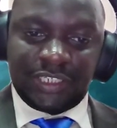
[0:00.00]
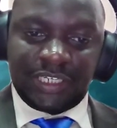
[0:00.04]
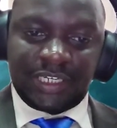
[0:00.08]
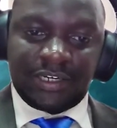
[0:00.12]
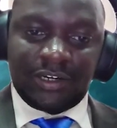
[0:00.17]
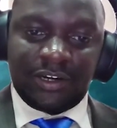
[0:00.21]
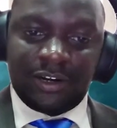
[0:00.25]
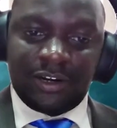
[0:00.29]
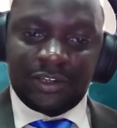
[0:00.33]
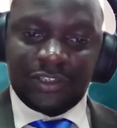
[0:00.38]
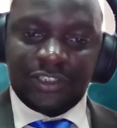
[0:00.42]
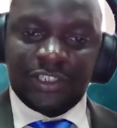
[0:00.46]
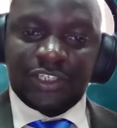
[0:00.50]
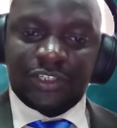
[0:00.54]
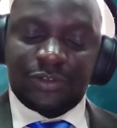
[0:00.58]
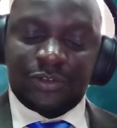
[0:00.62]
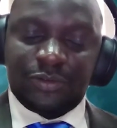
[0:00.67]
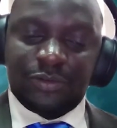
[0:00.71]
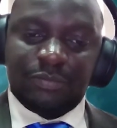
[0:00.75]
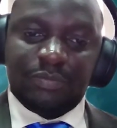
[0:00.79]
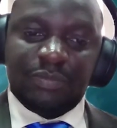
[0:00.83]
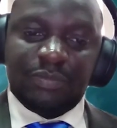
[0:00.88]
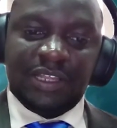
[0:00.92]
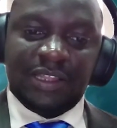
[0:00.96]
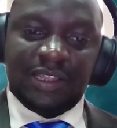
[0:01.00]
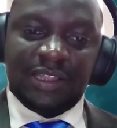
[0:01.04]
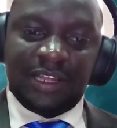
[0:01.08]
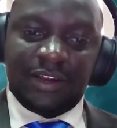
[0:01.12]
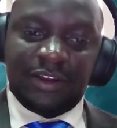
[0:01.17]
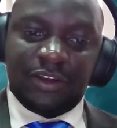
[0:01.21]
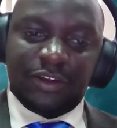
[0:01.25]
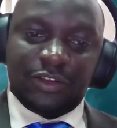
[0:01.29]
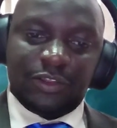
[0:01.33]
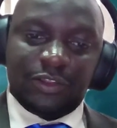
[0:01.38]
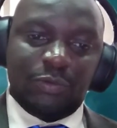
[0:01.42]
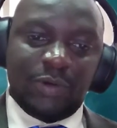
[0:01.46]
technologies could be the
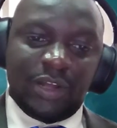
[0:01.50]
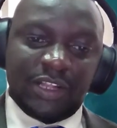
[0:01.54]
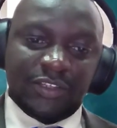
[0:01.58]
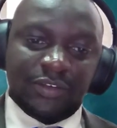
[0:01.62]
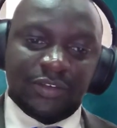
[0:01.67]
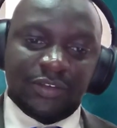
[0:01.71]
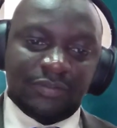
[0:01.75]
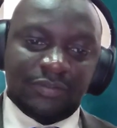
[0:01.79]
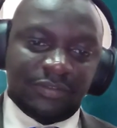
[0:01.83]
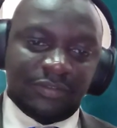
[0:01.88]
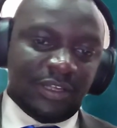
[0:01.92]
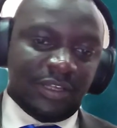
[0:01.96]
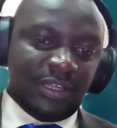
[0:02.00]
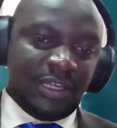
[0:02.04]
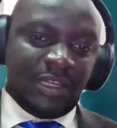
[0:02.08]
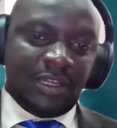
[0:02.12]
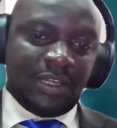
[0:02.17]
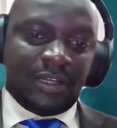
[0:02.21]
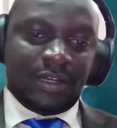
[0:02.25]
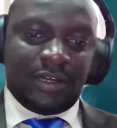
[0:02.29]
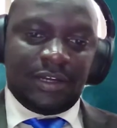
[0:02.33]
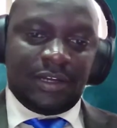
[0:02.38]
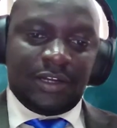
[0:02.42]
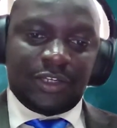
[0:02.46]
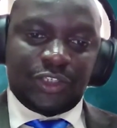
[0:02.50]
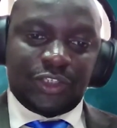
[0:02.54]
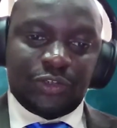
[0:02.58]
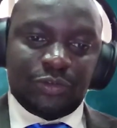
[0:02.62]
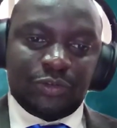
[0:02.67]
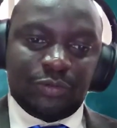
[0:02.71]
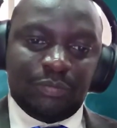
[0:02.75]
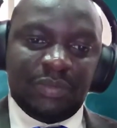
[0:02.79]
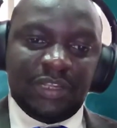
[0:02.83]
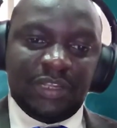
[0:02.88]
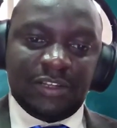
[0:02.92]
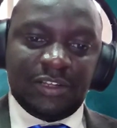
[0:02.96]
northwards of
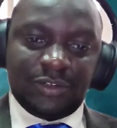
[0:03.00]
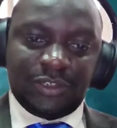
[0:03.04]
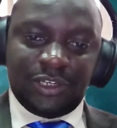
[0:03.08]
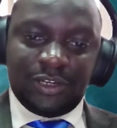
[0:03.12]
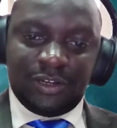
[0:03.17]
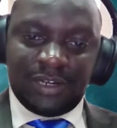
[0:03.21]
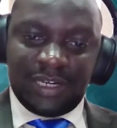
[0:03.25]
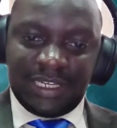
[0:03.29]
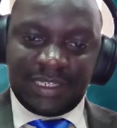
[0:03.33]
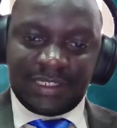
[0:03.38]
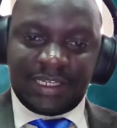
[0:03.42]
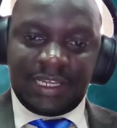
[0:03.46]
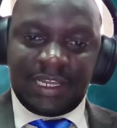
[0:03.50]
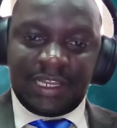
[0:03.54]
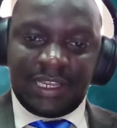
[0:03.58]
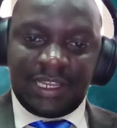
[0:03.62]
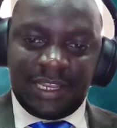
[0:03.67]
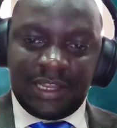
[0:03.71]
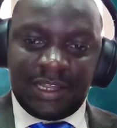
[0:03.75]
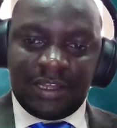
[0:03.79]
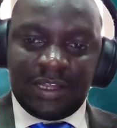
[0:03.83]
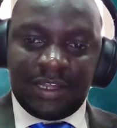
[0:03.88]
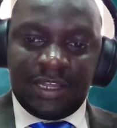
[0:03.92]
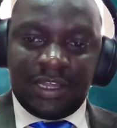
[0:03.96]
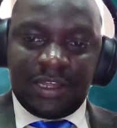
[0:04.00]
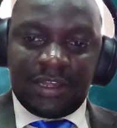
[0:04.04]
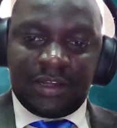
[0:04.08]
$2 billion a year,